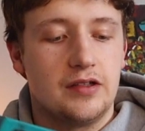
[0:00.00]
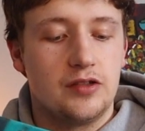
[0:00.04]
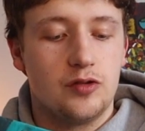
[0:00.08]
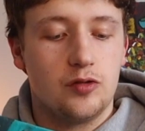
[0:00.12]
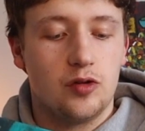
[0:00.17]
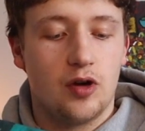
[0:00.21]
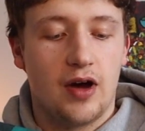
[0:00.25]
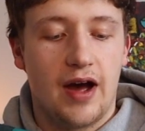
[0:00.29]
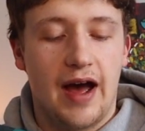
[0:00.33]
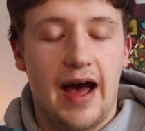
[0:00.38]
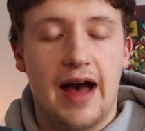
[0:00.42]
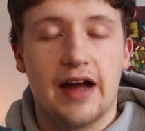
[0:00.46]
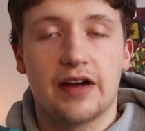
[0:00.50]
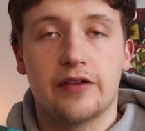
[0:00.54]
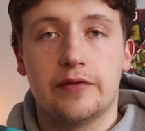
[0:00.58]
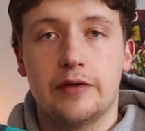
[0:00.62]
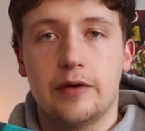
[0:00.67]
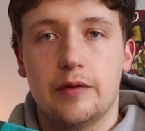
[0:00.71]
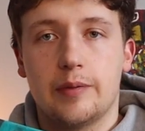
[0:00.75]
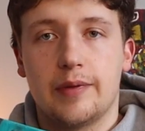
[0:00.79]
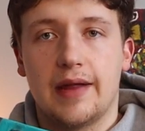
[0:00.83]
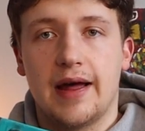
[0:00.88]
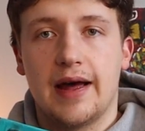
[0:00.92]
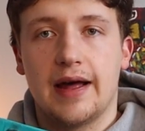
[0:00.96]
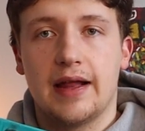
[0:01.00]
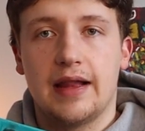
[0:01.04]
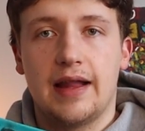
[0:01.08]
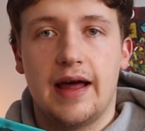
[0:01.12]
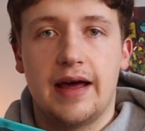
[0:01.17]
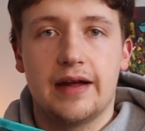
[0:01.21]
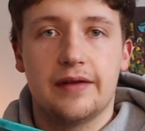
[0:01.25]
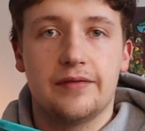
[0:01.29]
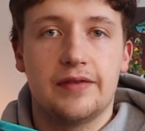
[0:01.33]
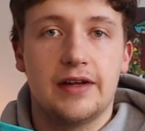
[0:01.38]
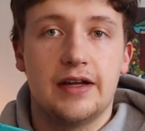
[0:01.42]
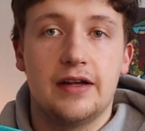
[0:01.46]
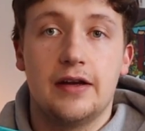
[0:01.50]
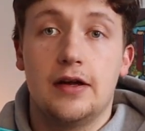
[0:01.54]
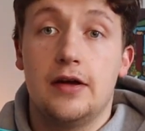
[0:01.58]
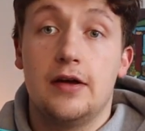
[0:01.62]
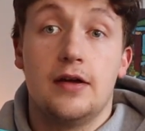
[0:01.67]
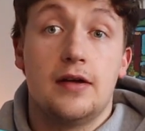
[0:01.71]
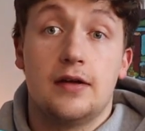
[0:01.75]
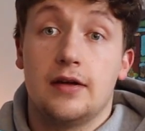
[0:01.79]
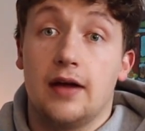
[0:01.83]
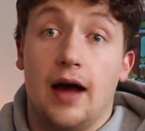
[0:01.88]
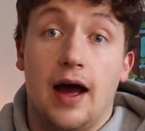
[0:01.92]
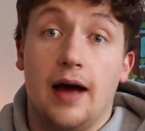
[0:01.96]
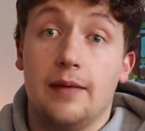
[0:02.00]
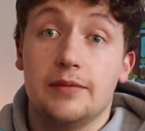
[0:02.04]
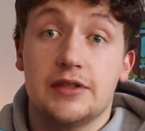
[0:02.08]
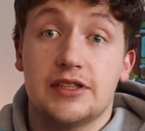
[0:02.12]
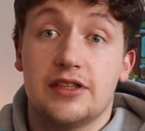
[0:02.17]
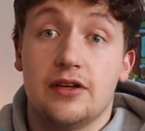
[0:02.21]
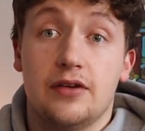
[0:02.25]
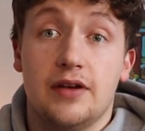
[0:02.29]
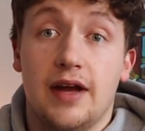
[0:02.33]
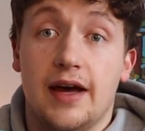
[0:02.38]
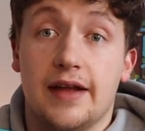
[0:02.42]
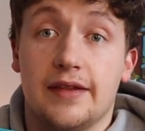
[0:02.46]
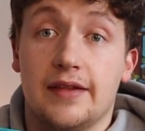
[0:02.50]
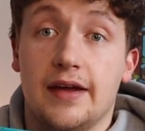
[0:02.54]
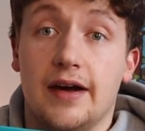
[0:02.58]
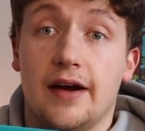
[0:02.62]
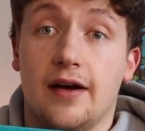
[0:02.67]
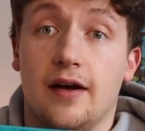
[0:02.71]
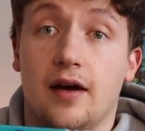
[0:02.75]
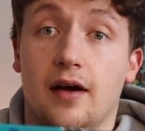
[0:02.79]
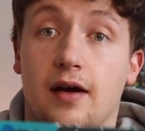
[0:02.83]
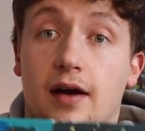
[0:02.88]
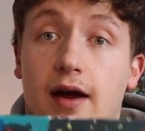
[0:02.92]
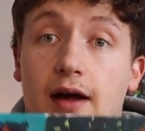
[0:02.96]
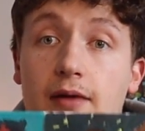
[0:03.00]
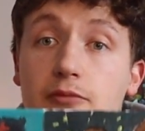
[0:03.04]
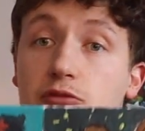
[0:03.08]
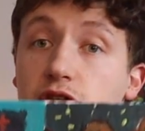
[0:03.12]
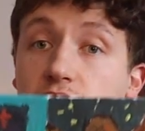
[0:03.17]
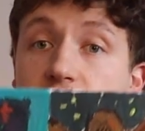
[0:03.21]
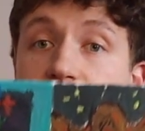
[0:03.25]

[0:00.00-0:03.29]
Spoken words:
and you know how to apply a lot of it. I'm still not there. I'm